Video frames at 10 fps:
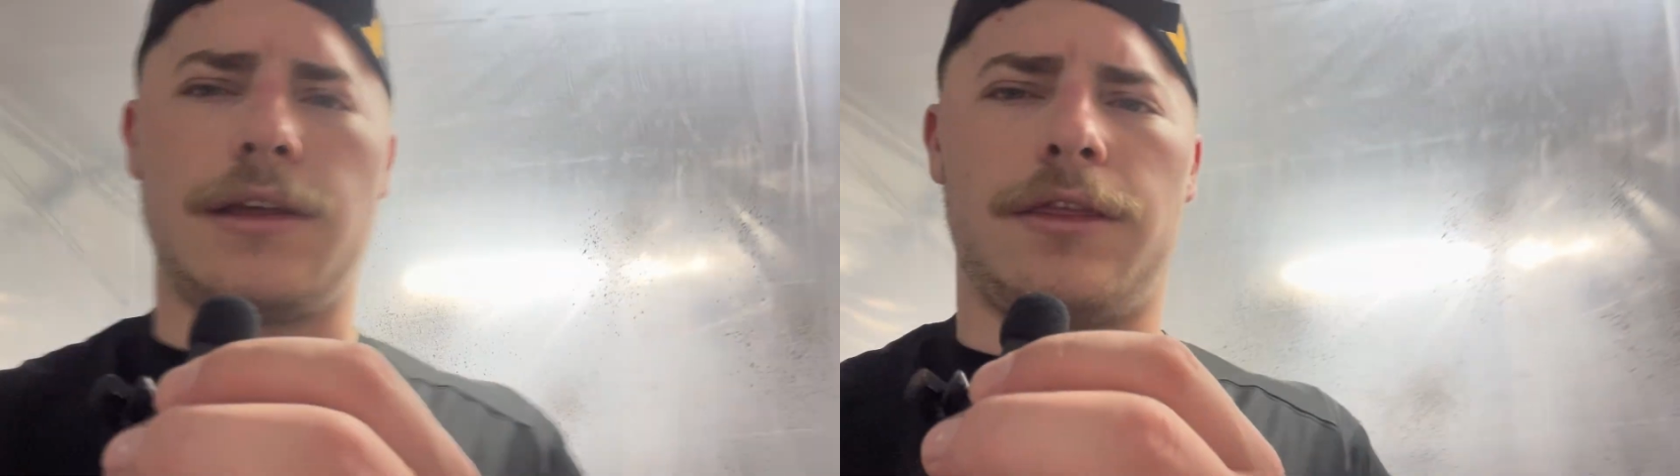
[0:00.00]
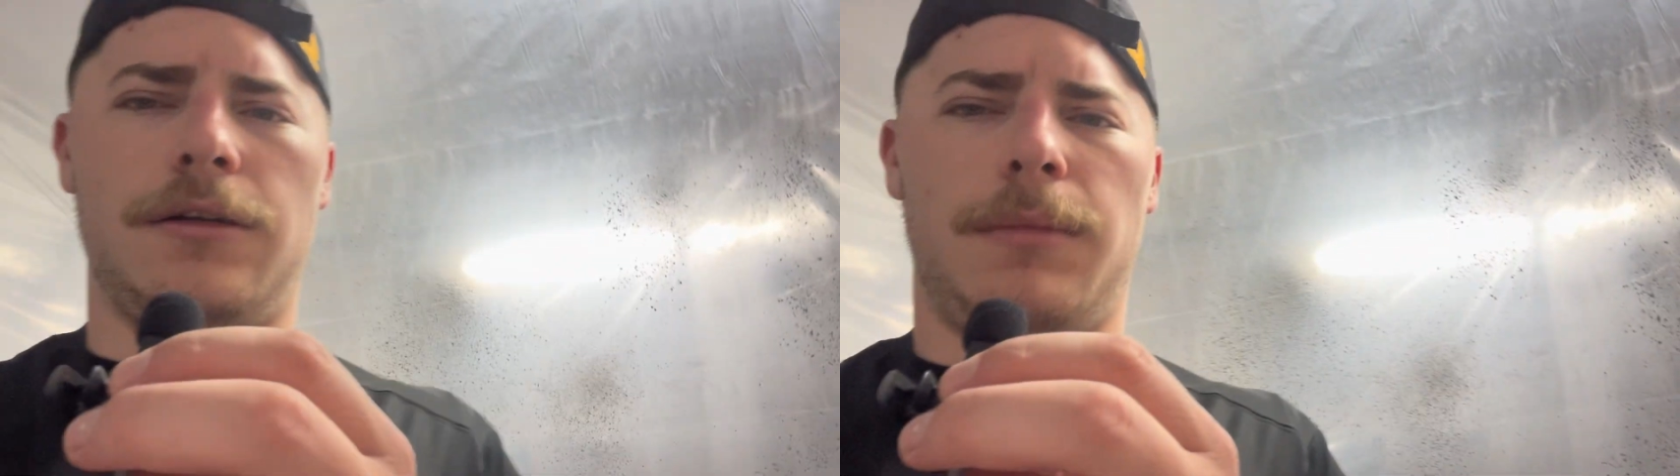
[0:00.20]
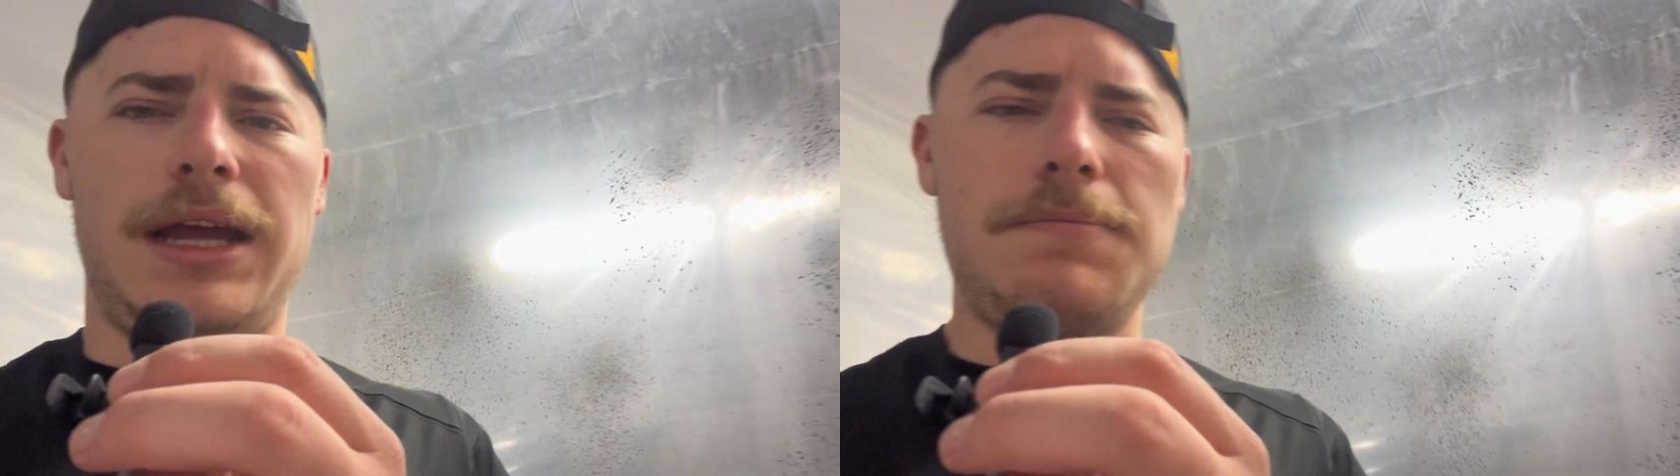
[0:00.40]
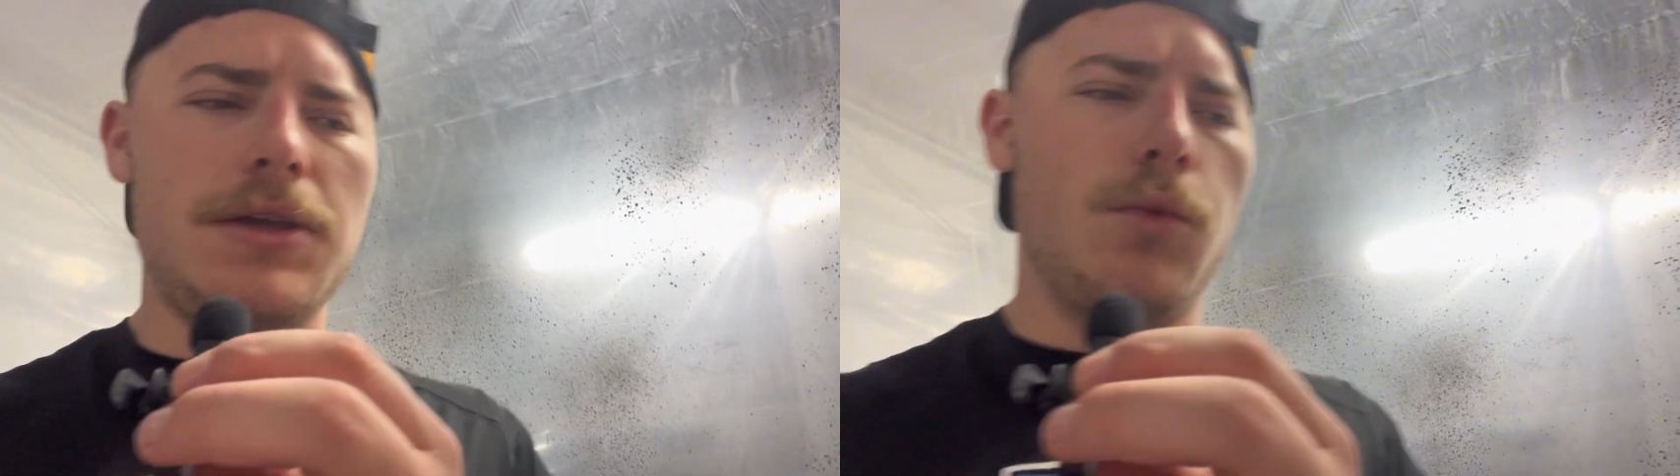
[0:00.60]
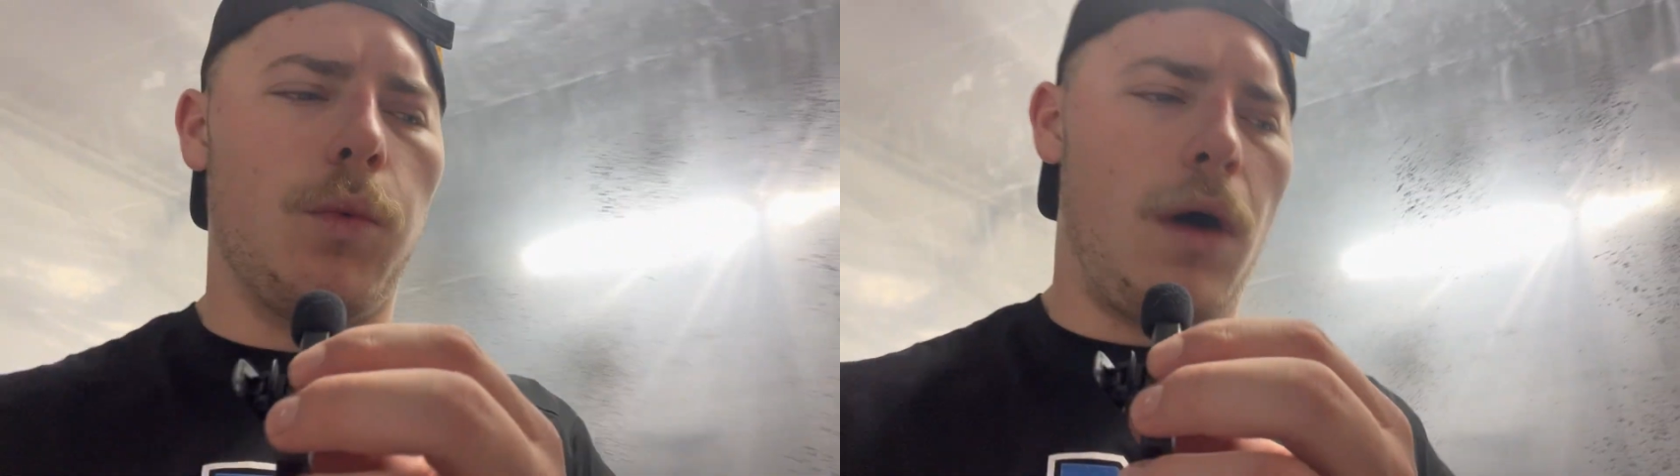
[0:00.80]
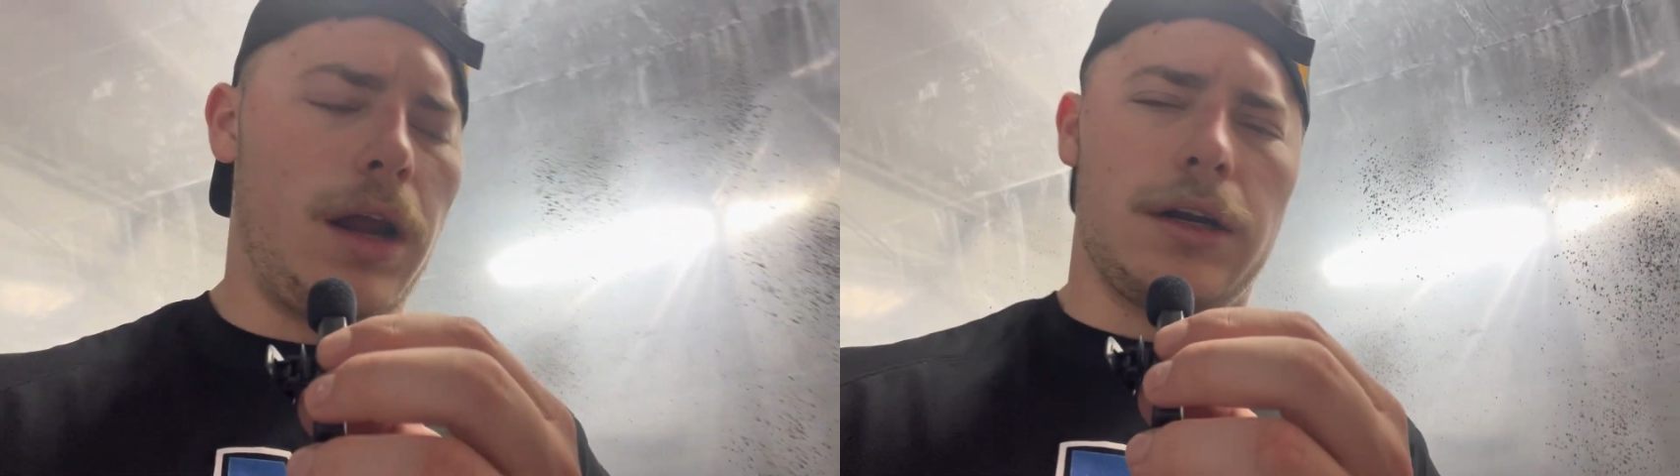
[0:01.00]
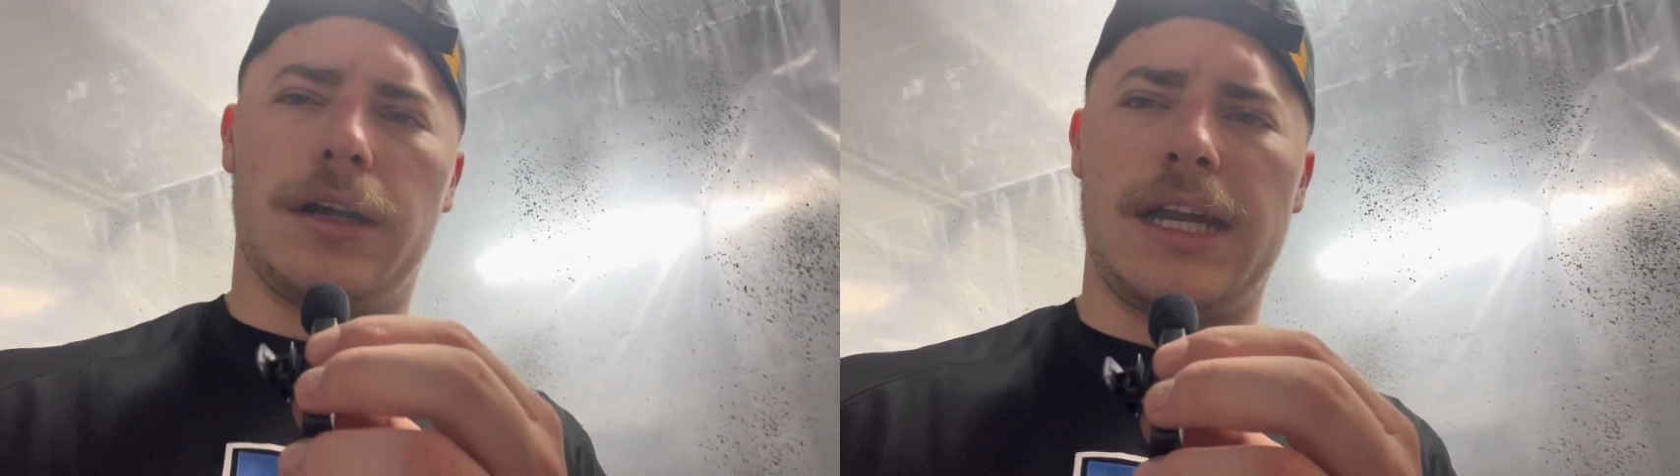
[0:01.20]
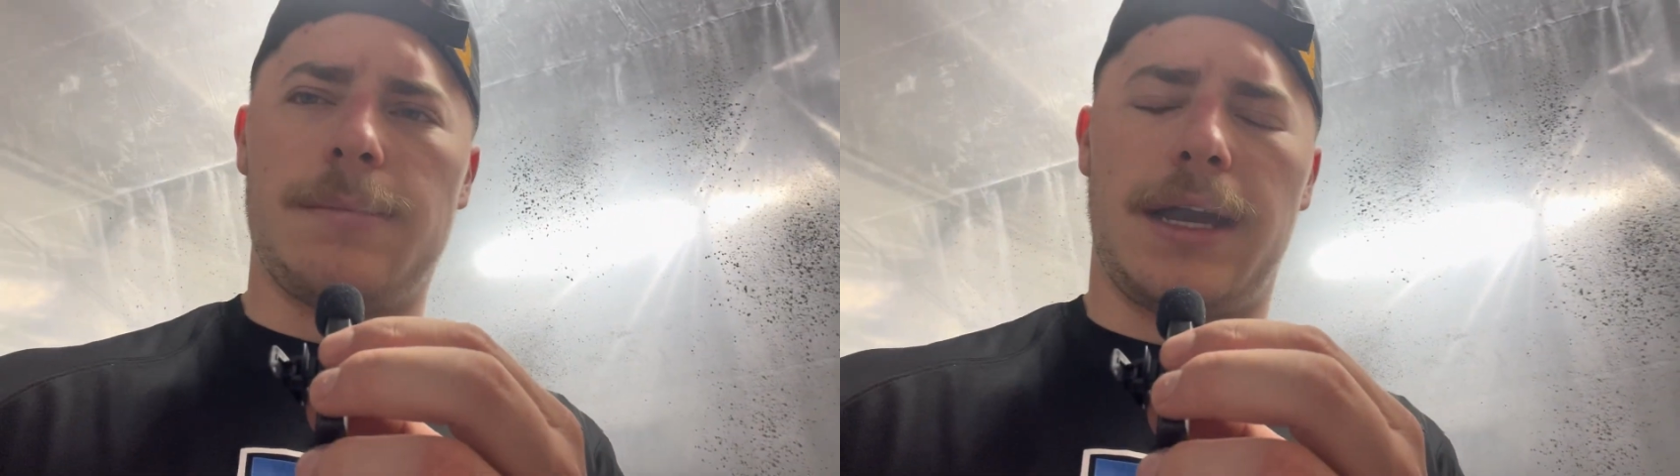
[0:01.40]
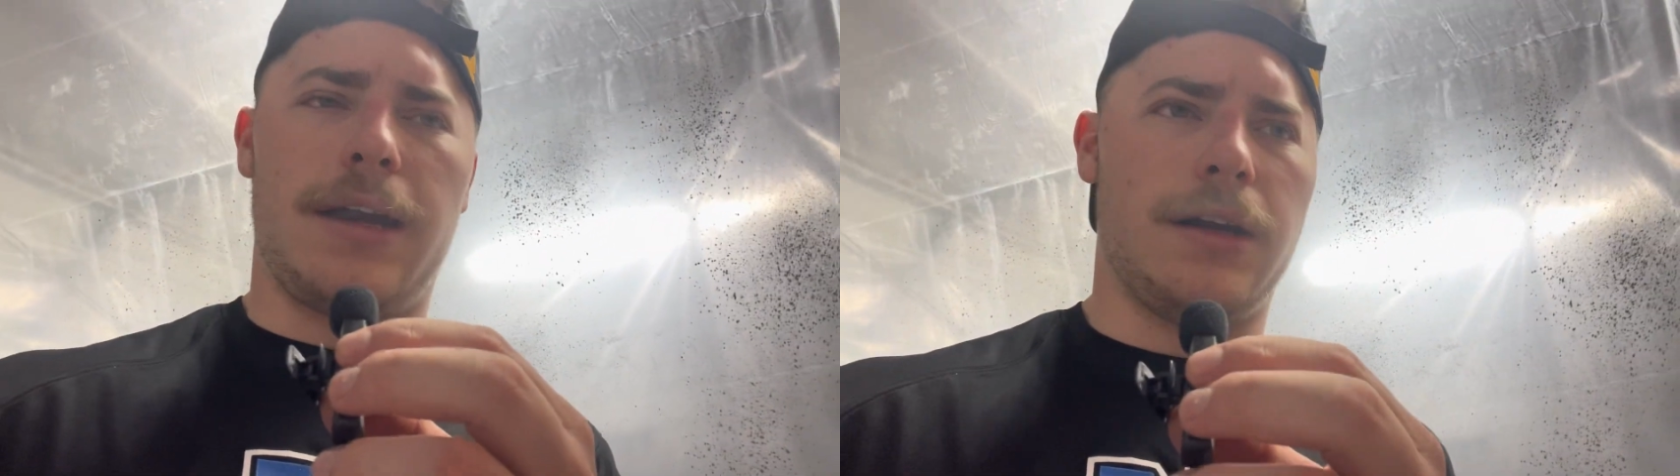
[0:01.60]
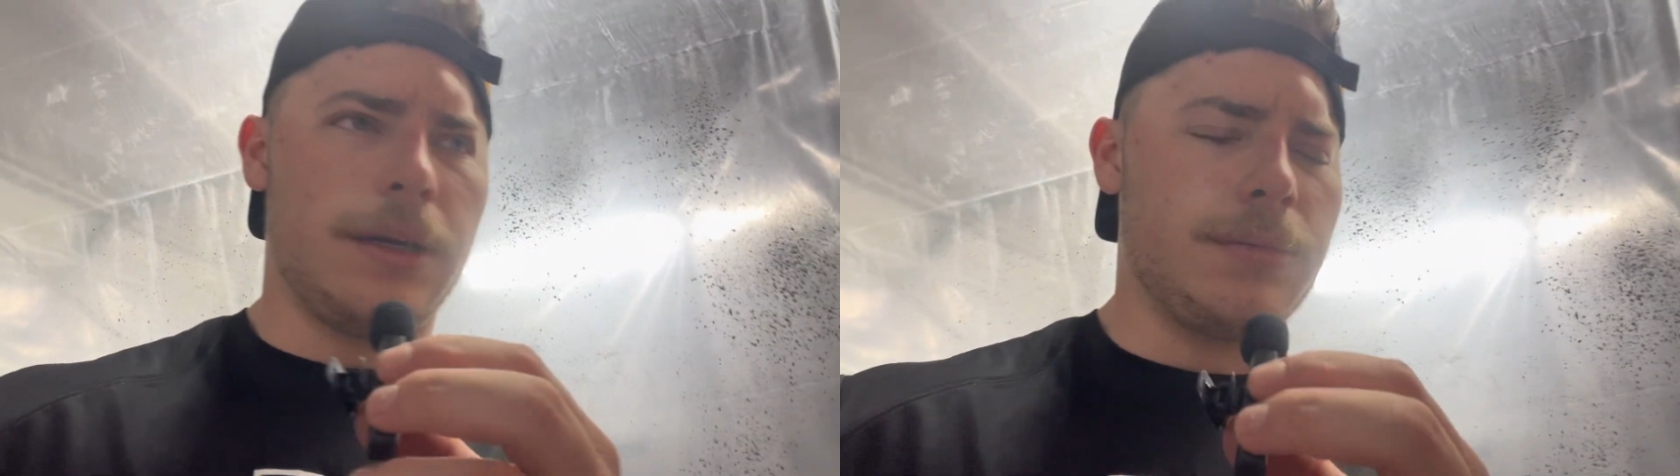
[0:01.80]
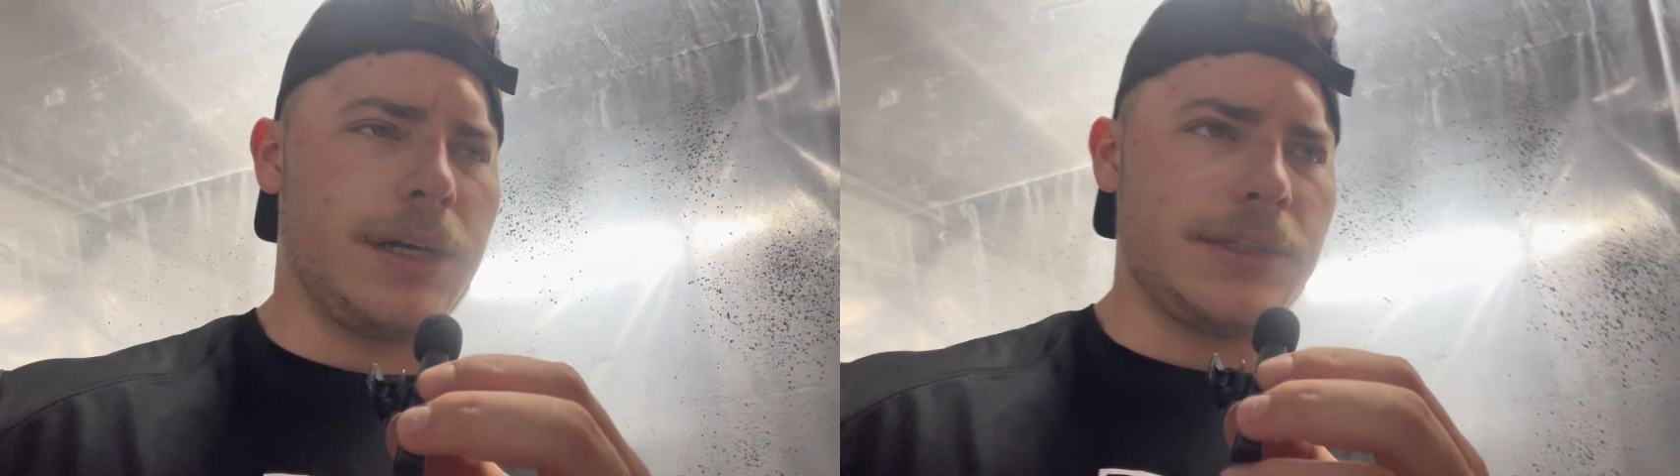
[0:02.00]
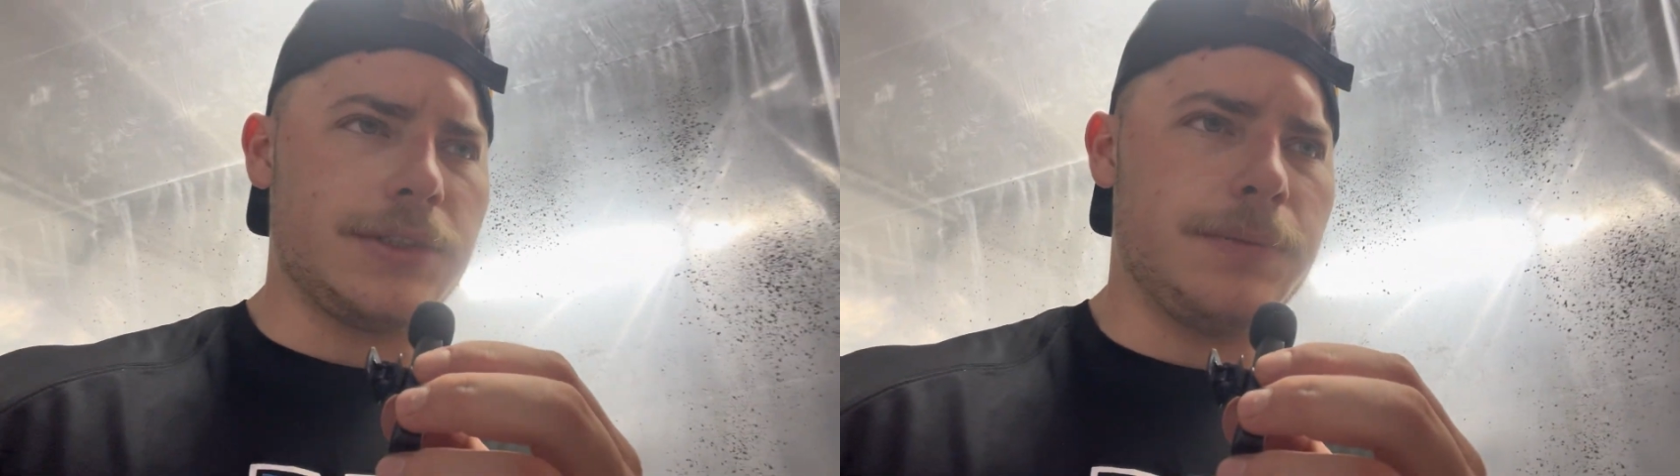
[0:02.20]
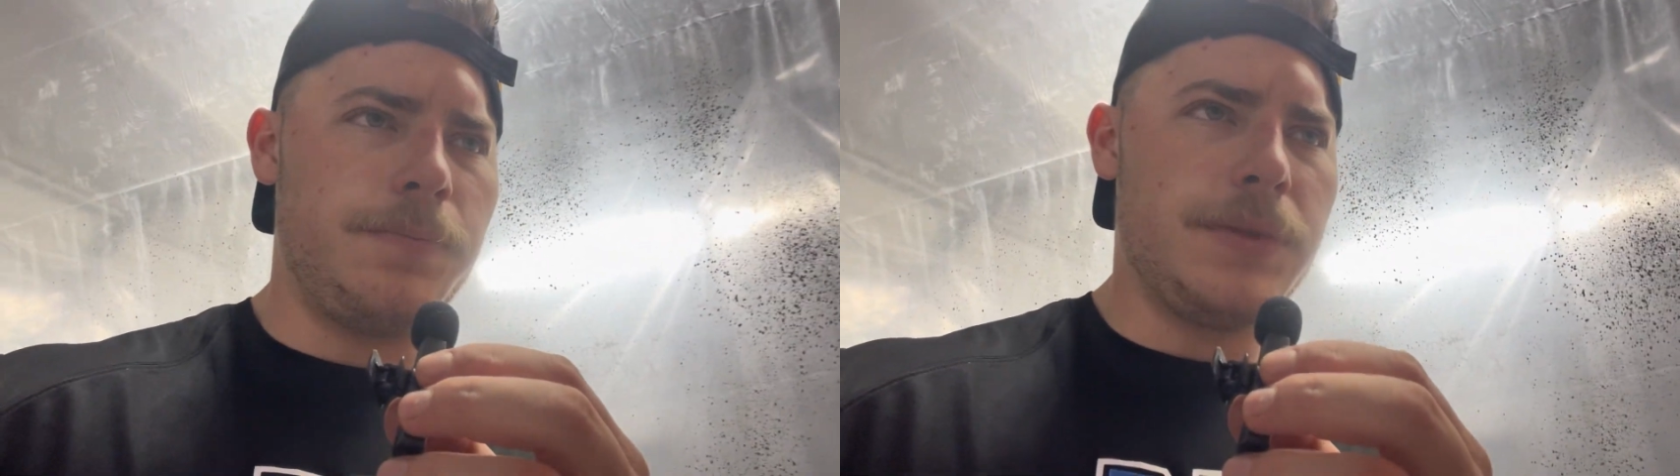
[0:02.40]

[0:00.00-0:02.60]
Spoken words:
there might be water in my air compressor,